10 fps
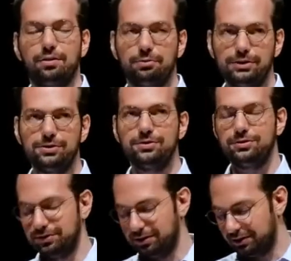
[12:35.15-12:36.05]

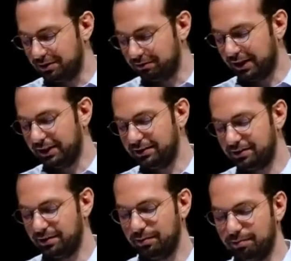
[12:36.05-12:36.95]
original
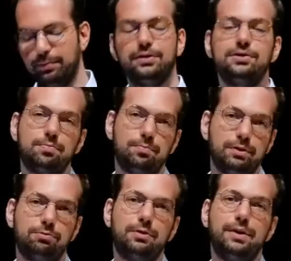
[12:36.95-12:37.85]
device must
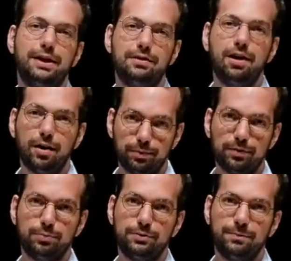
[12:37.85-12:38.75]
remain
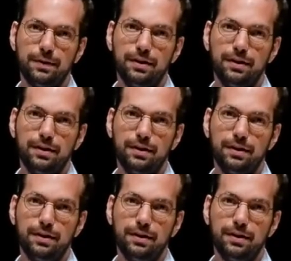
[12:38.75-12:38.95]
operable.